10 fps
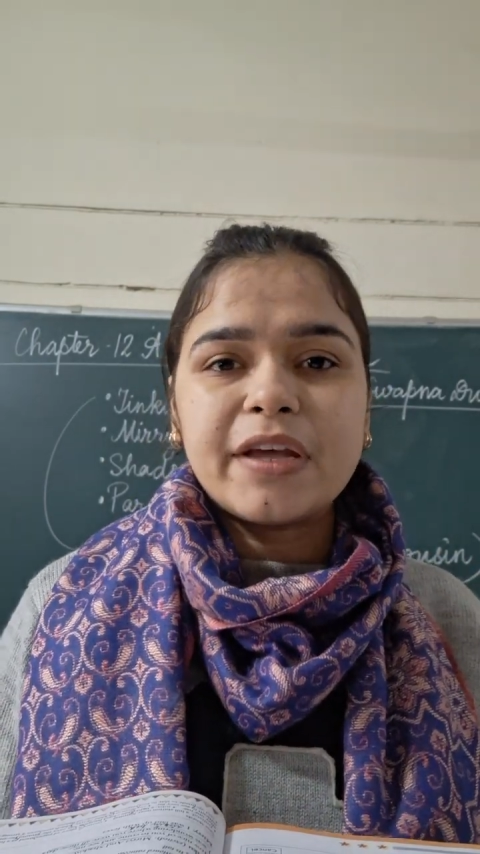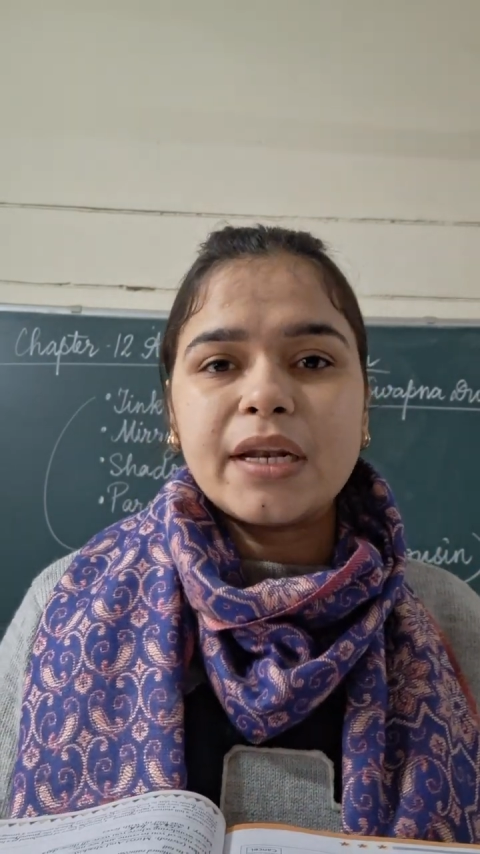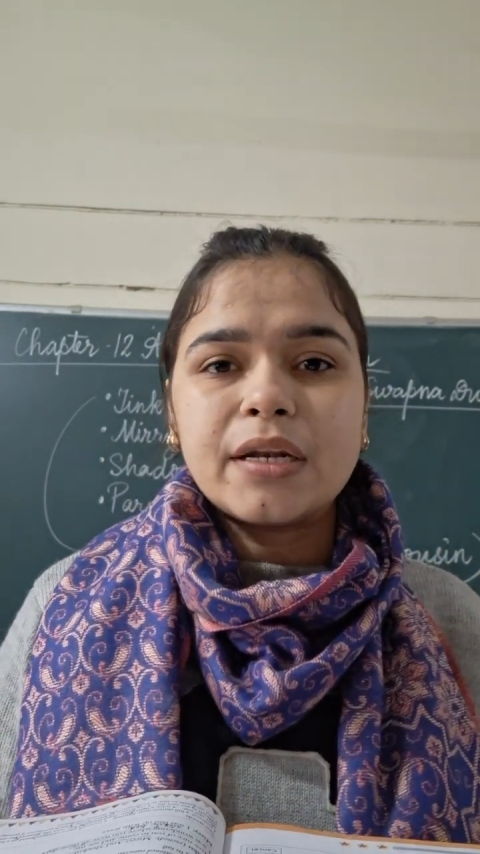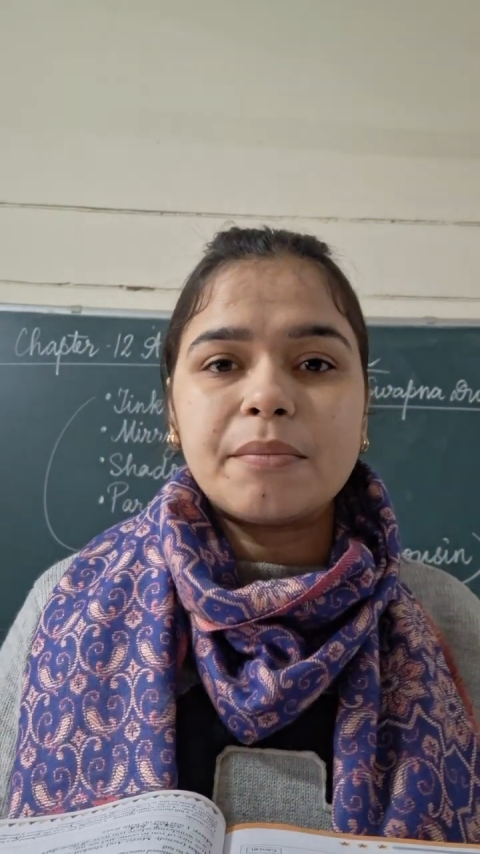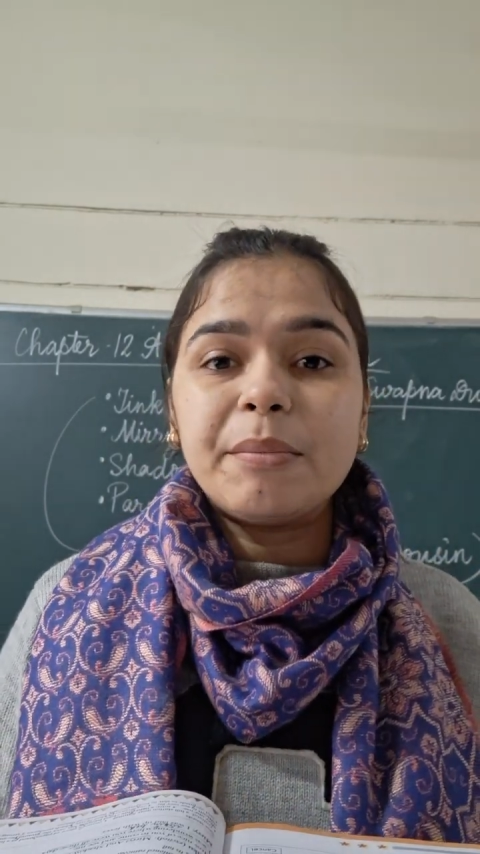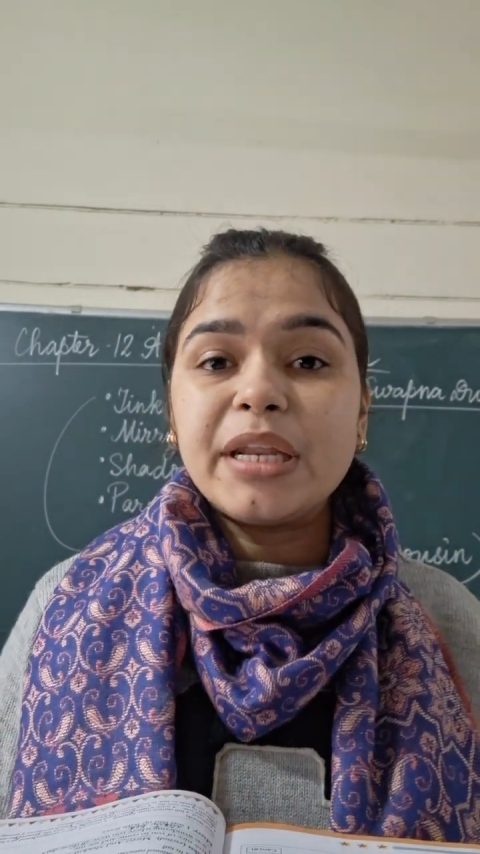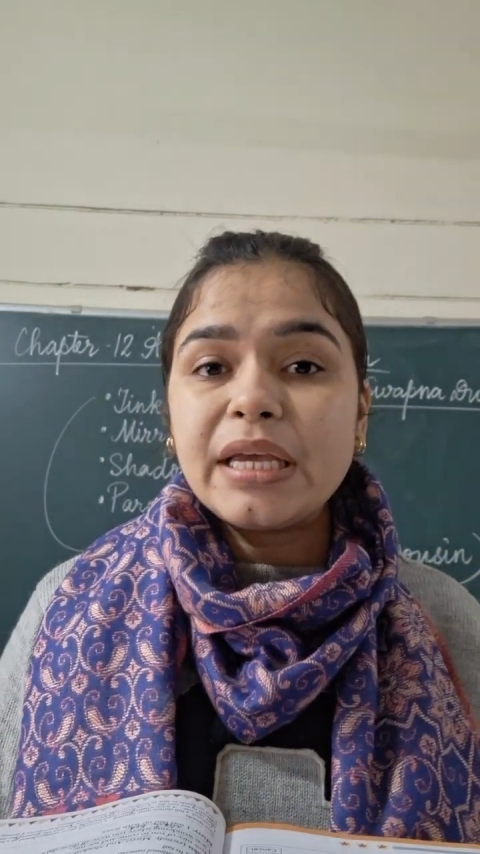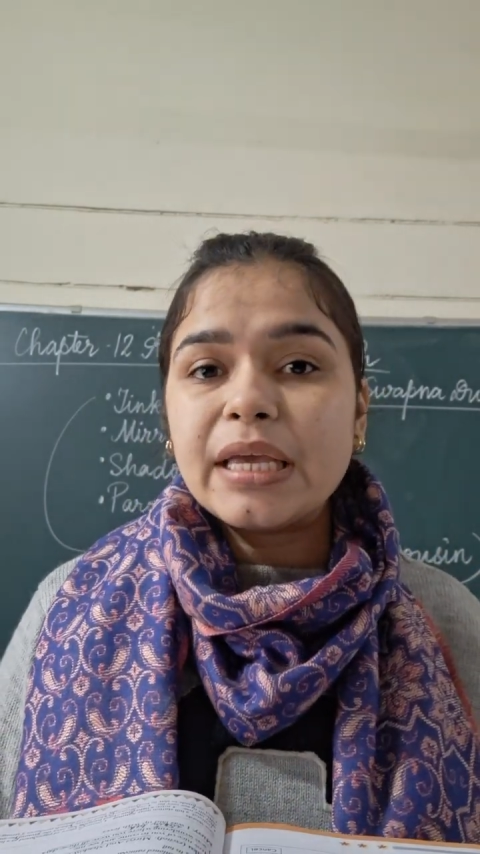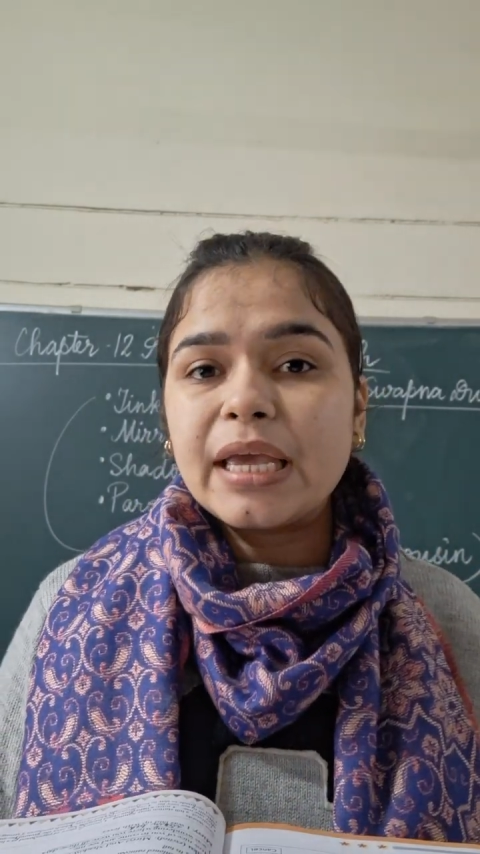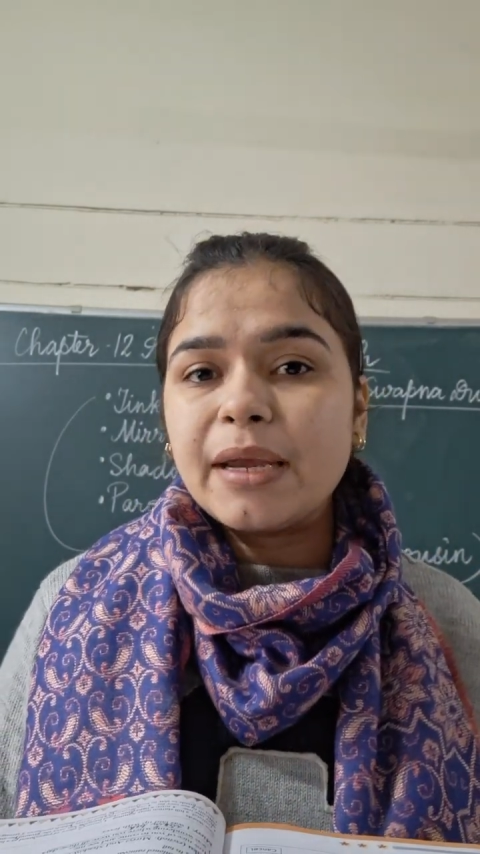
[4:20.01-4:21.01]
when
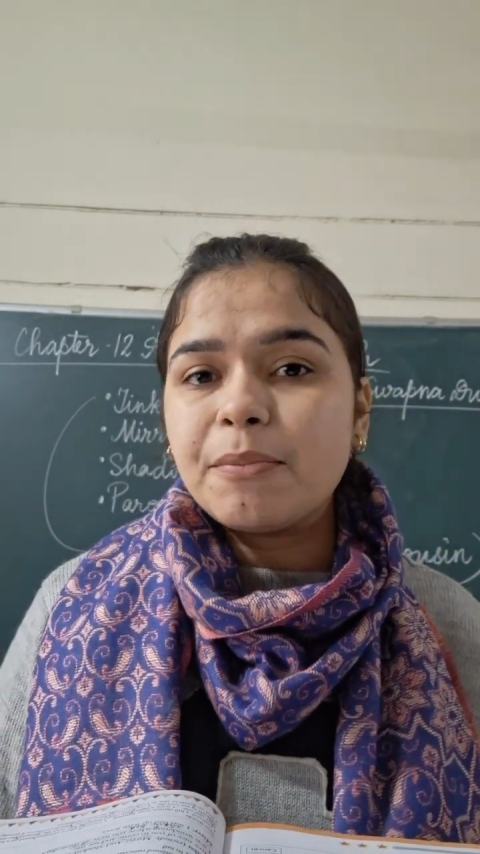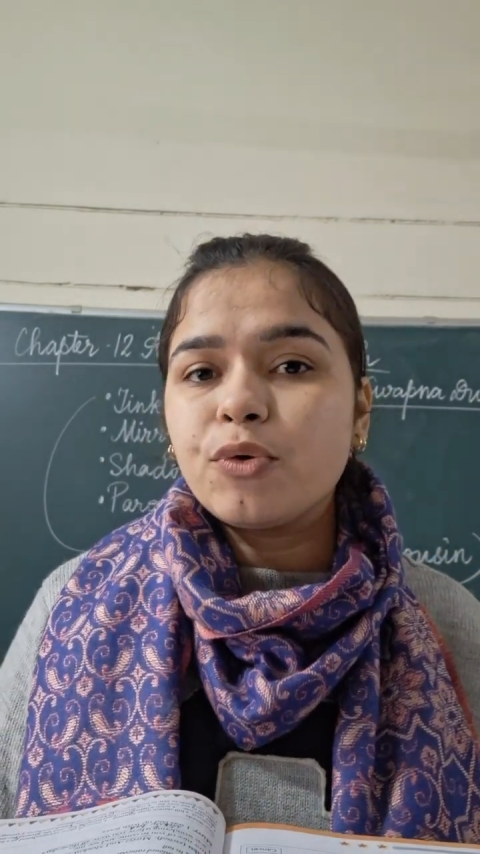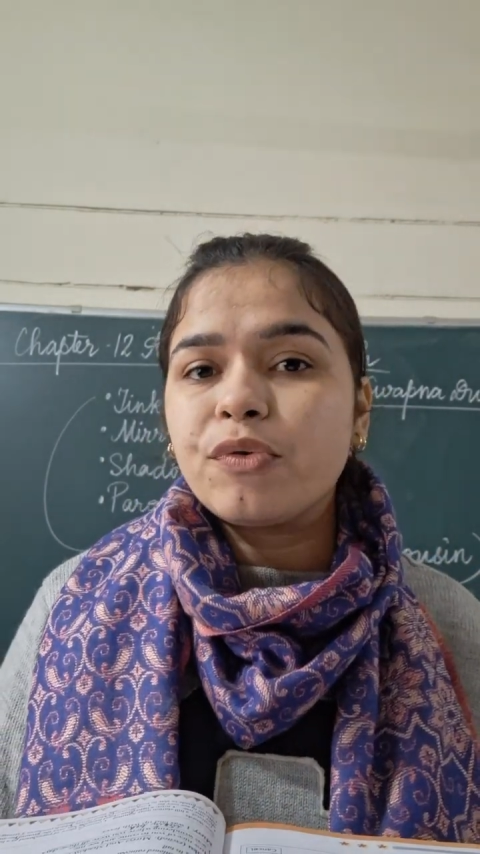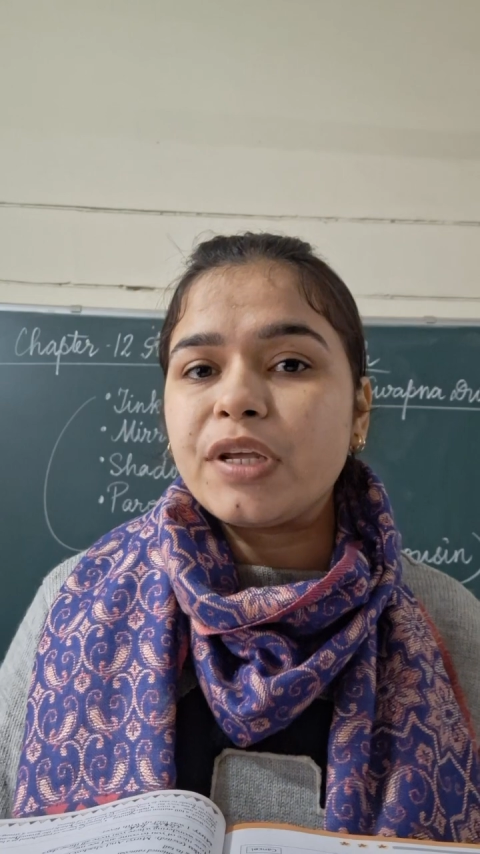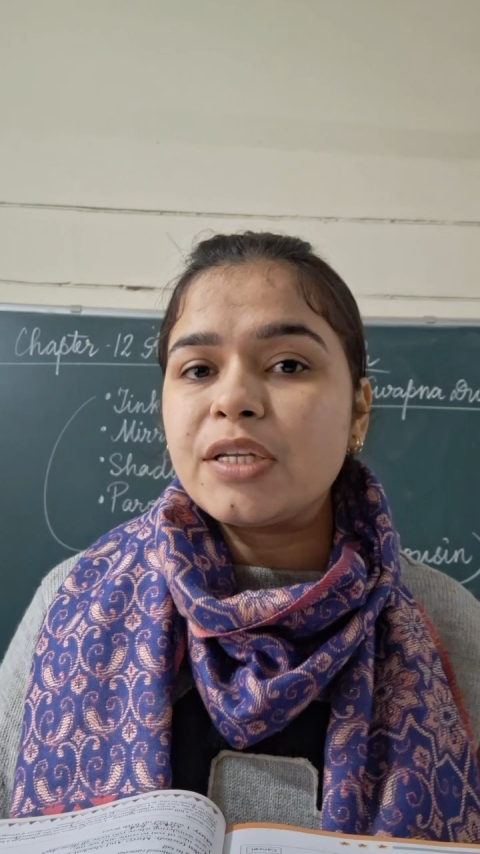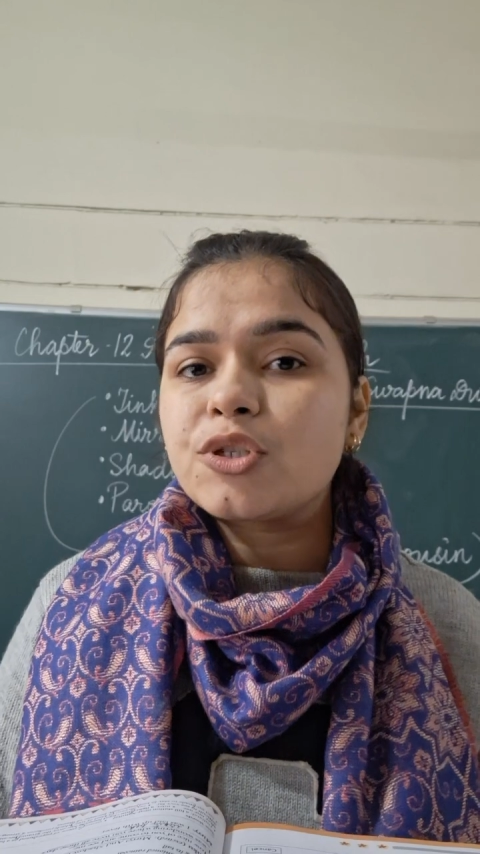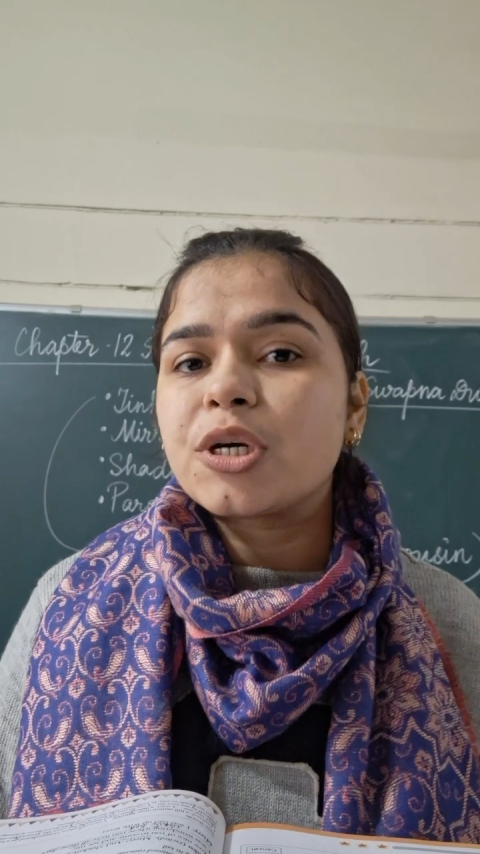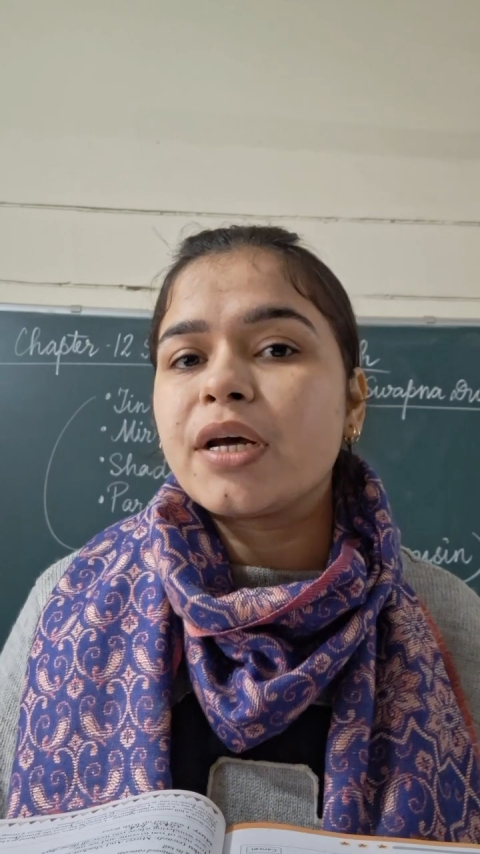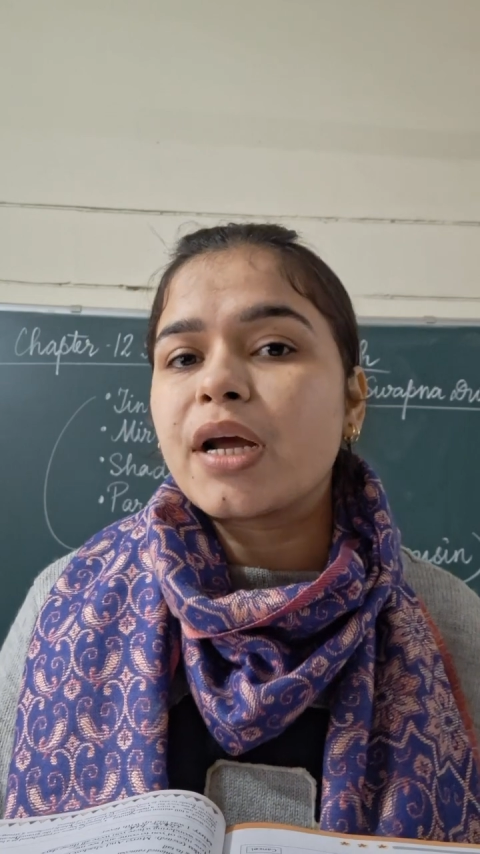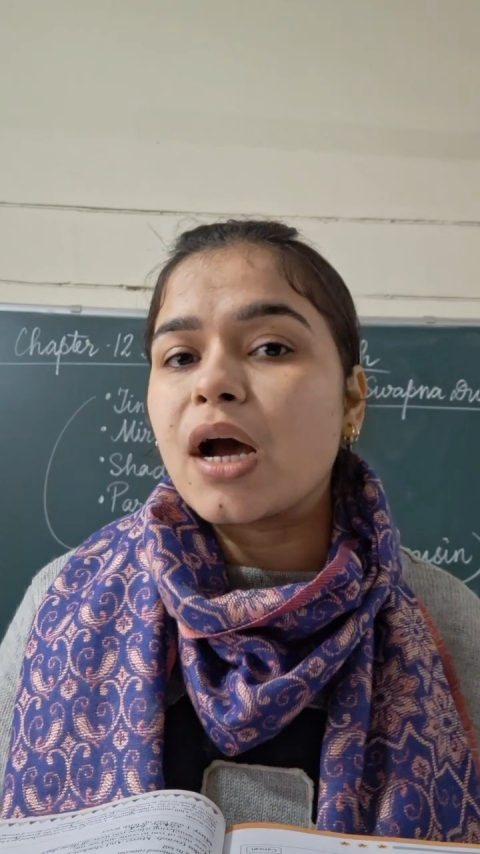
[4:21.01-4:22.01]
Miri came to reach her